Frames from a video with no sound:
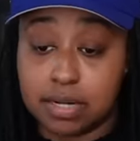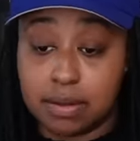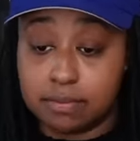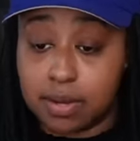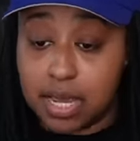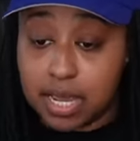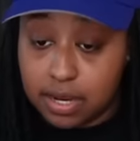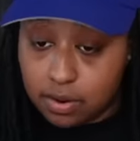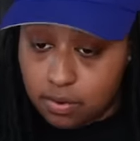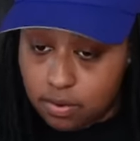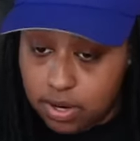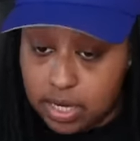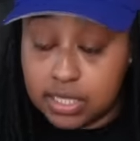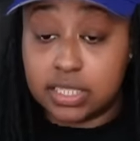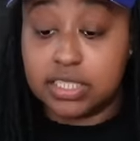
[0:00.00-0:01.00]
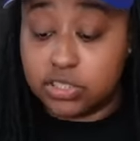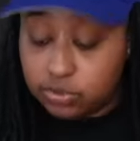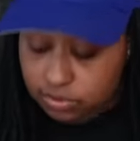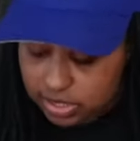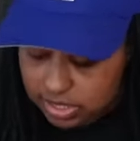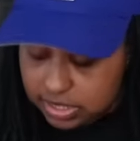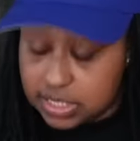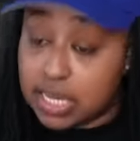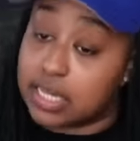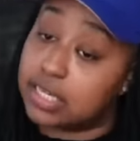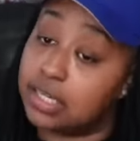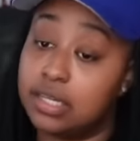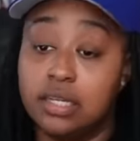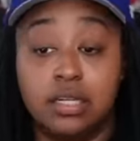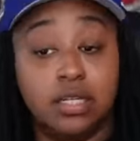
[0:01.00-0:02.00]
that bag going. Unless you
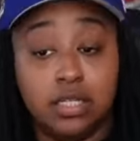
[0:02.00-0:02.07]
Tesehki.